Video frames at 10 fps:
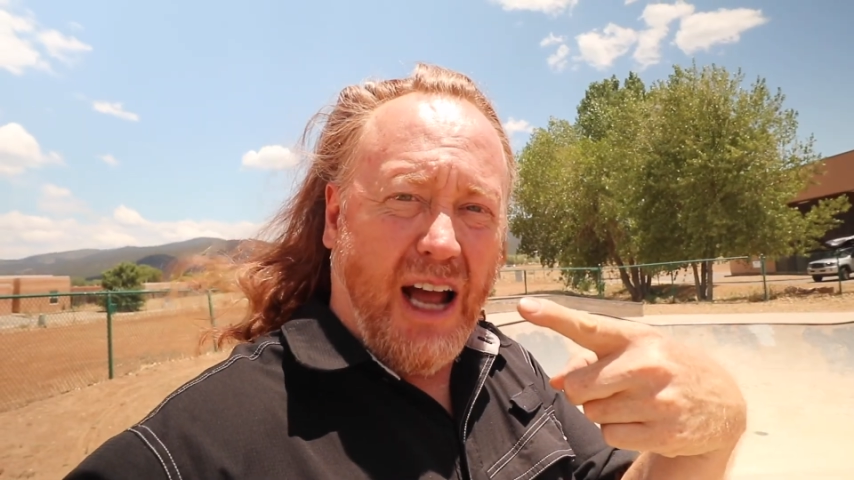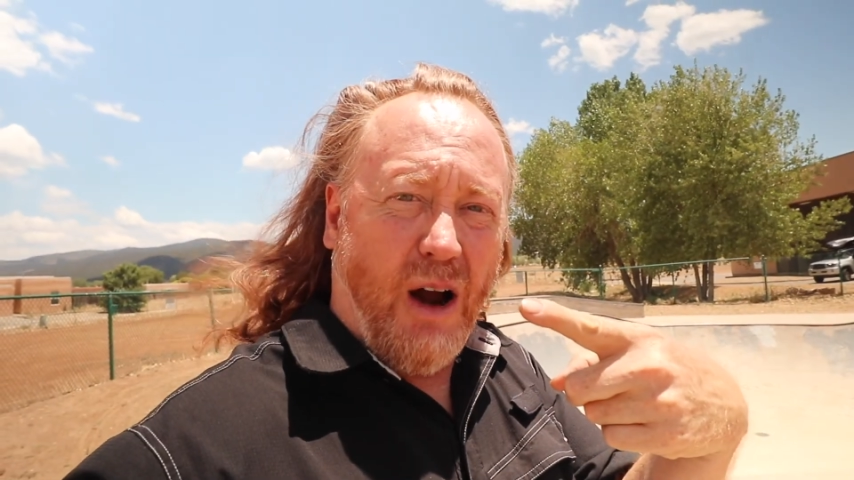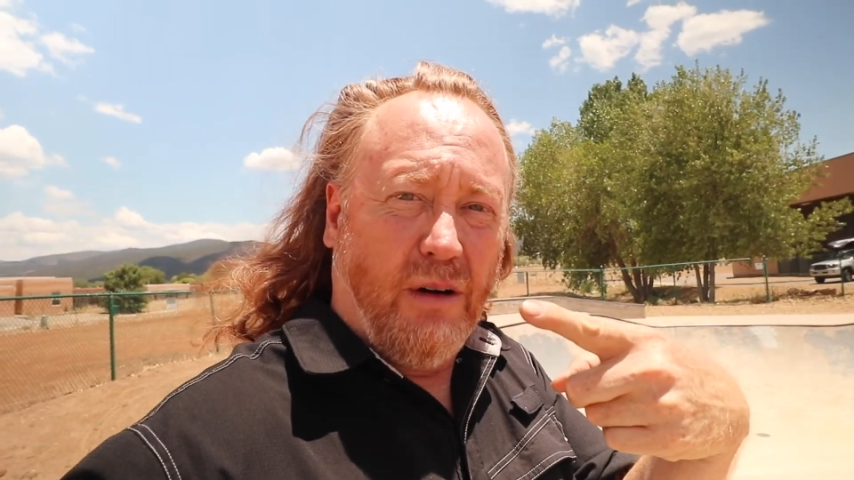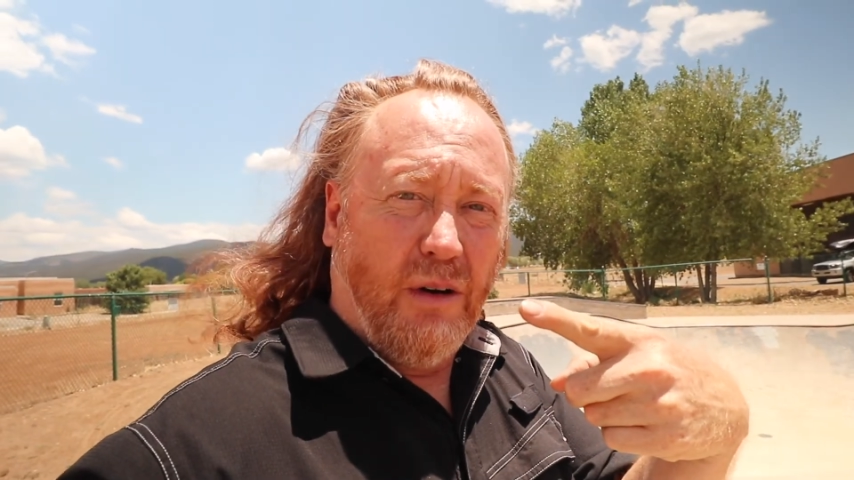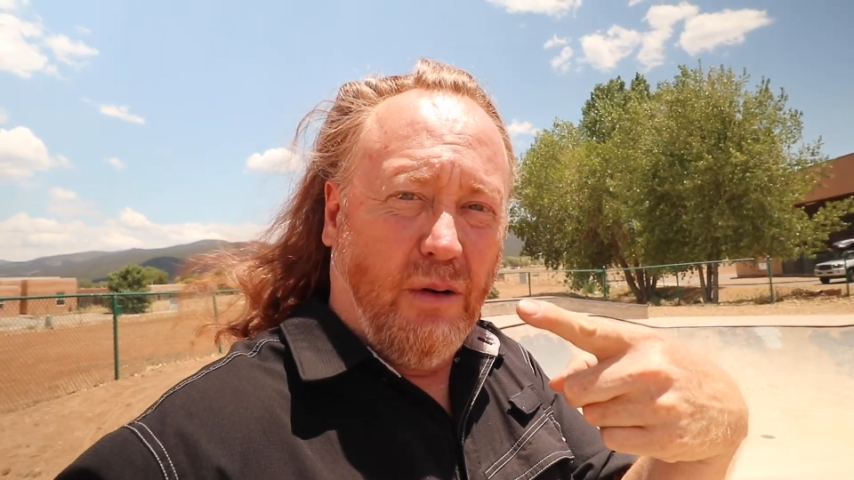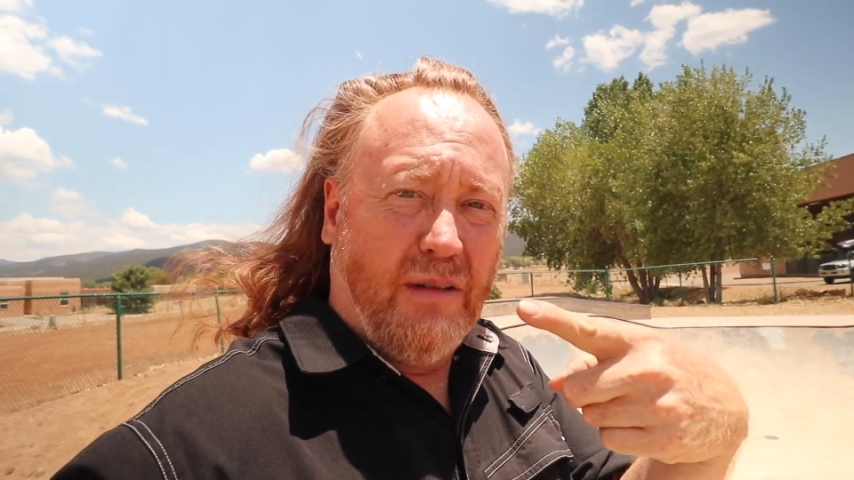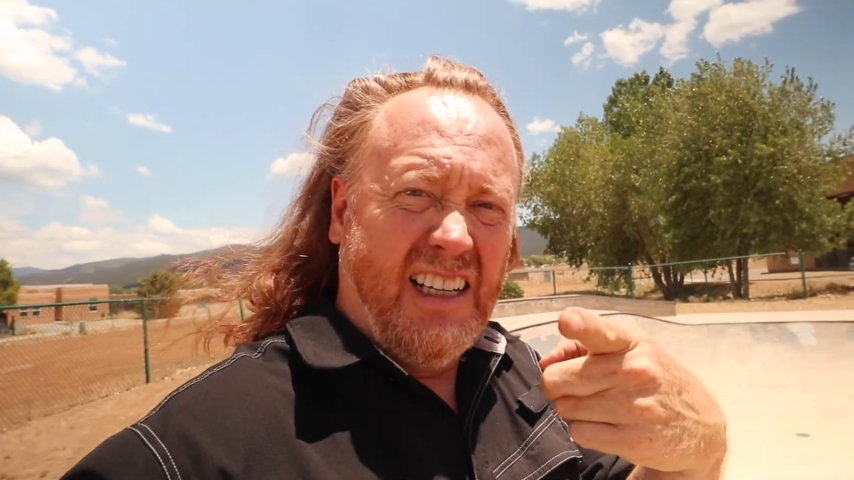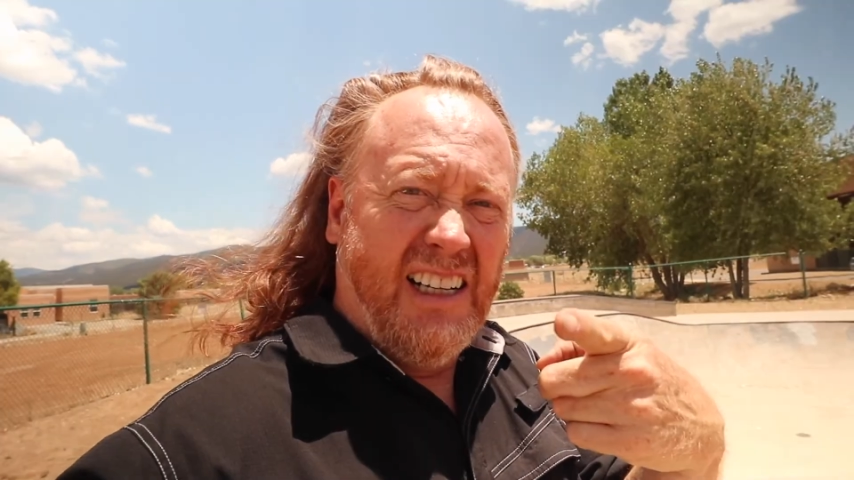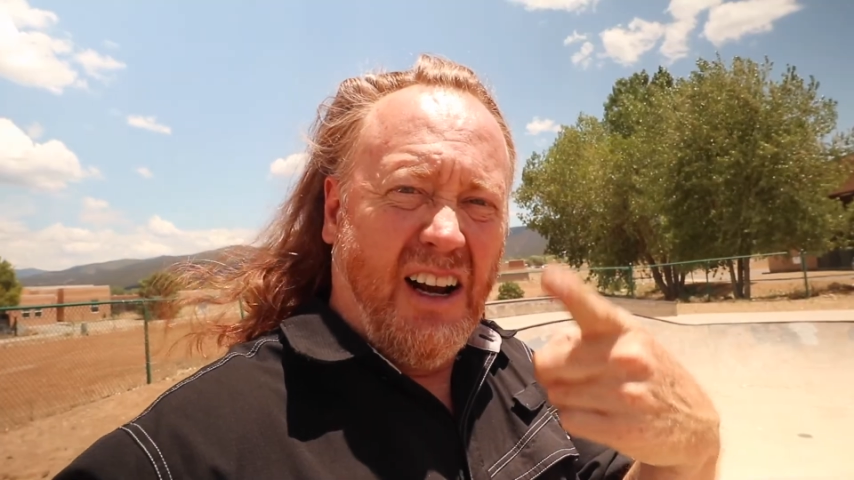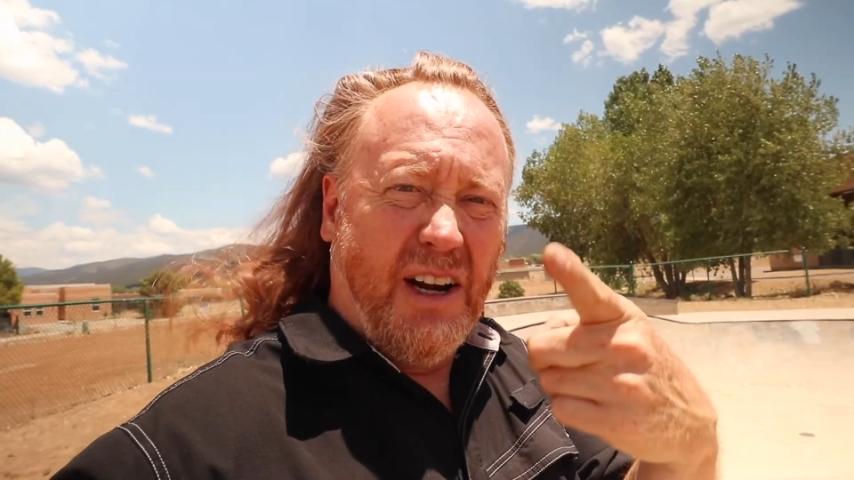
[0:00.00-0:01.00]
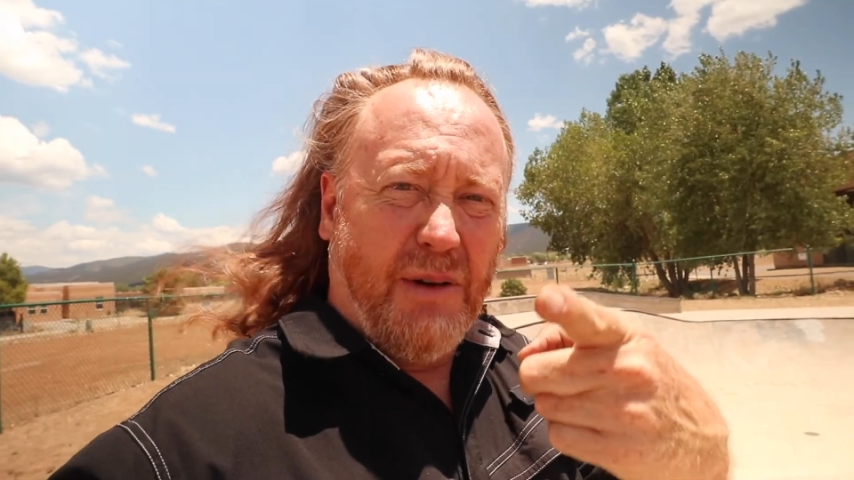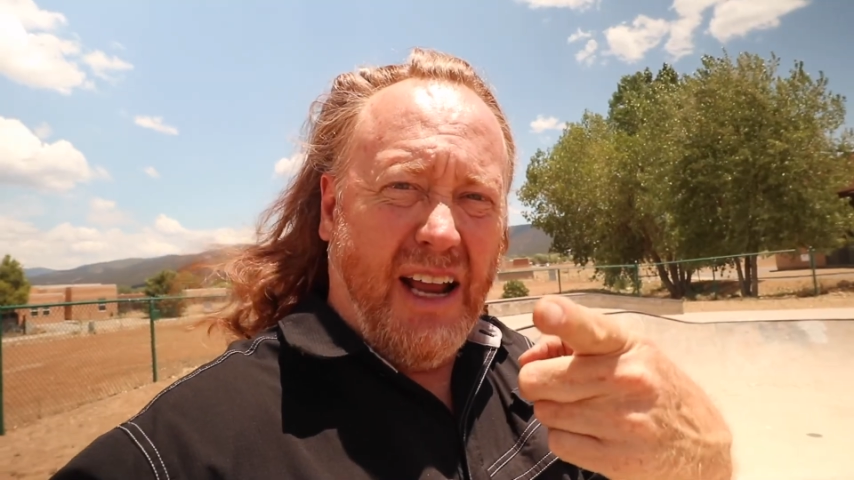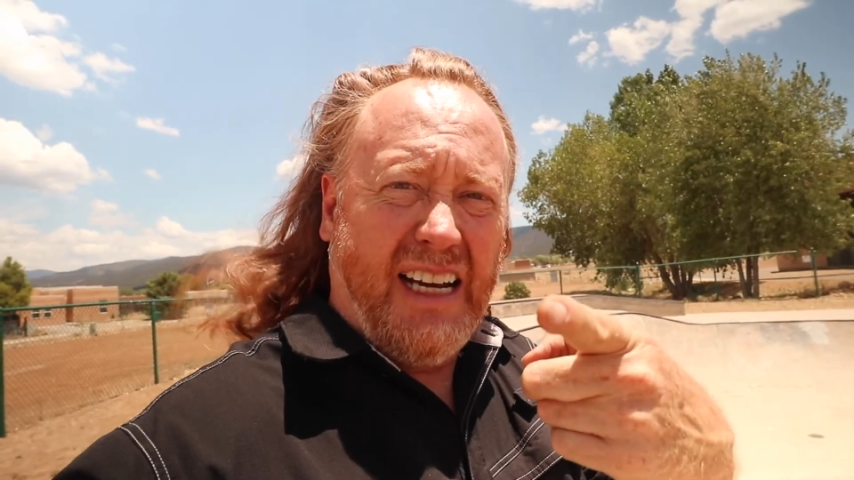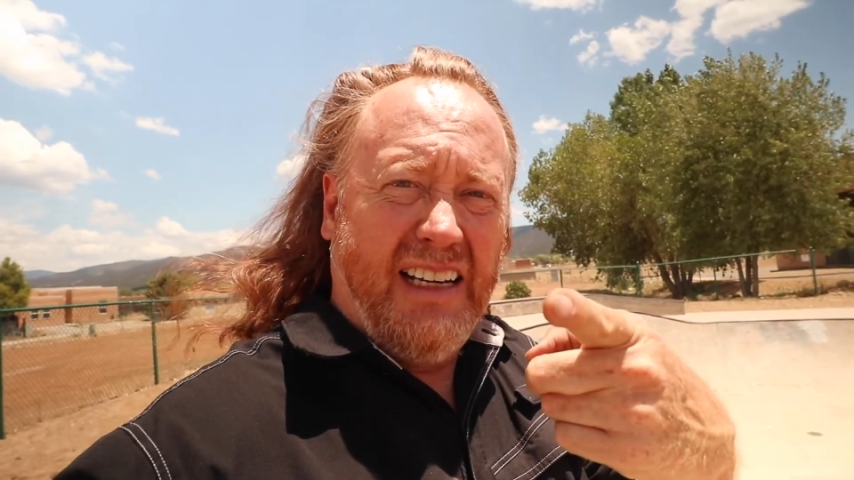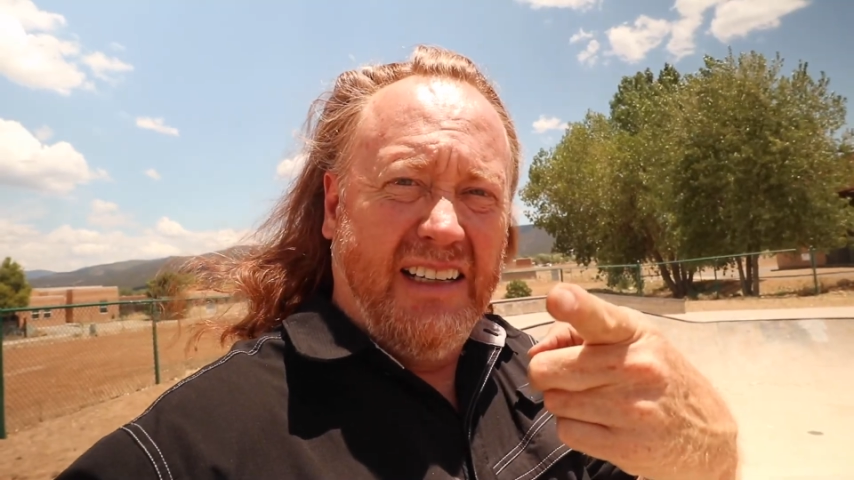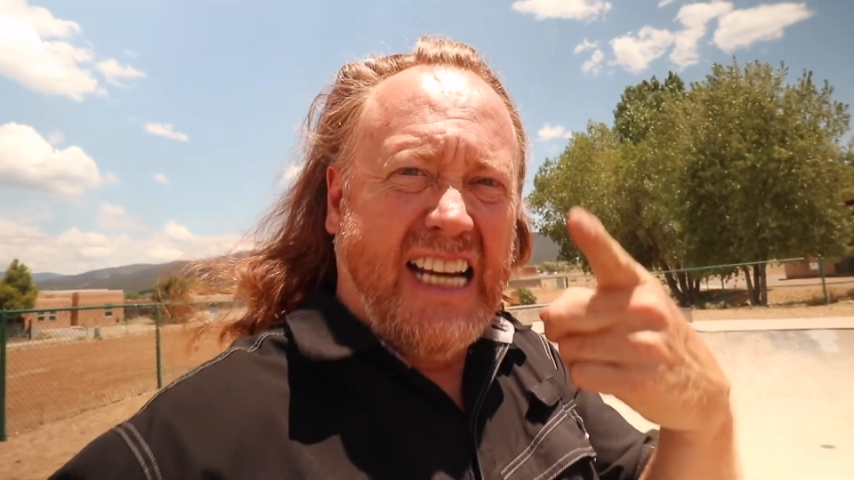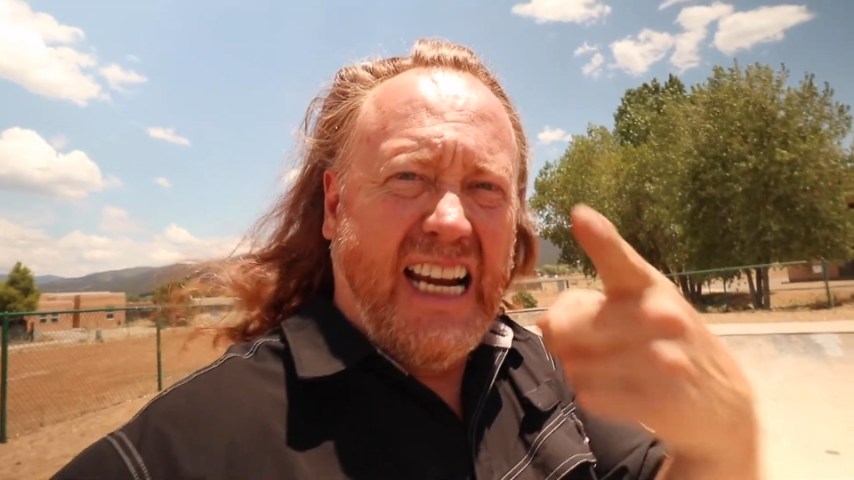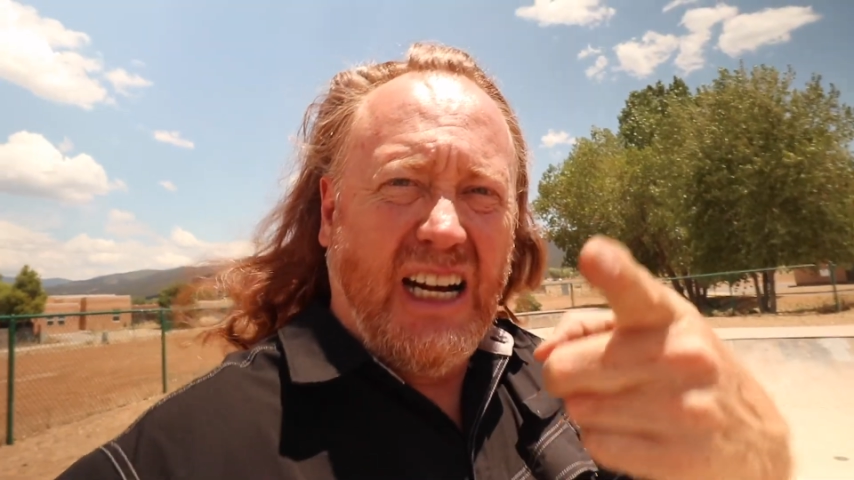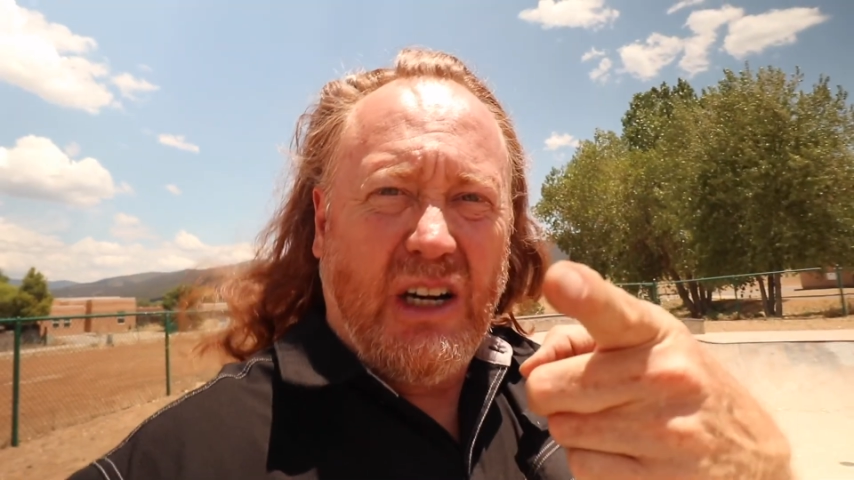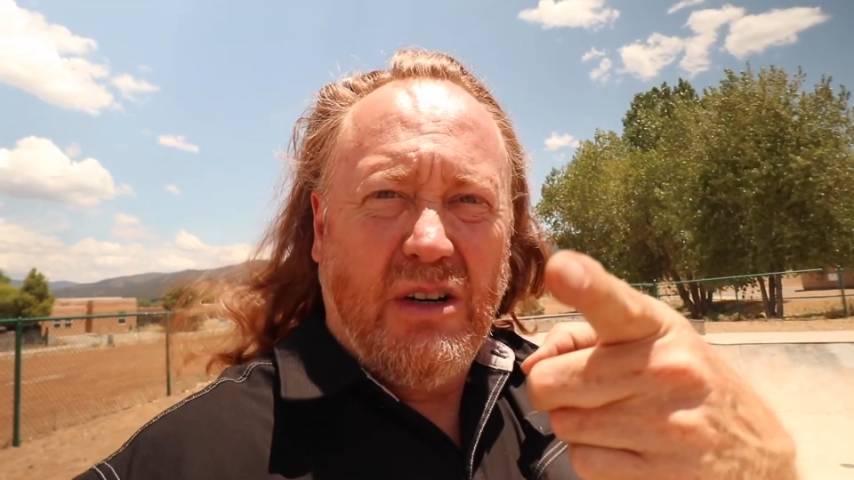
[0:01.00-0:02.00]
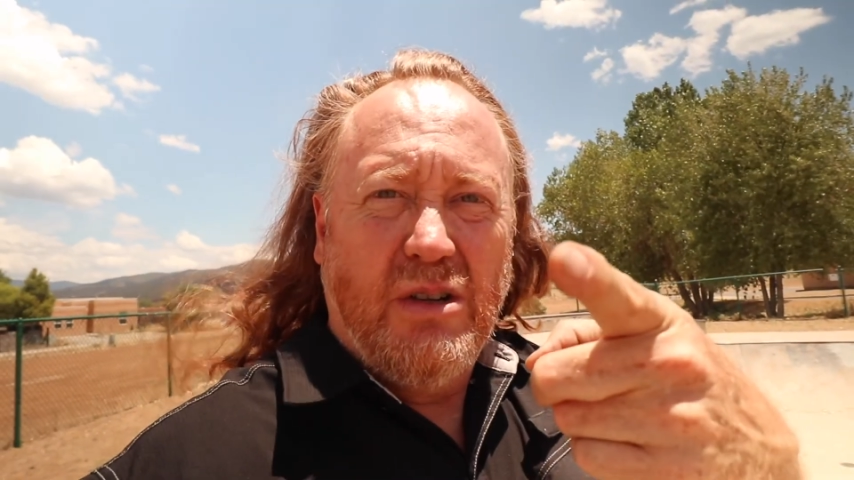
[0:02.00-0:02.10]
Howard and Lauren. Are you ready? Here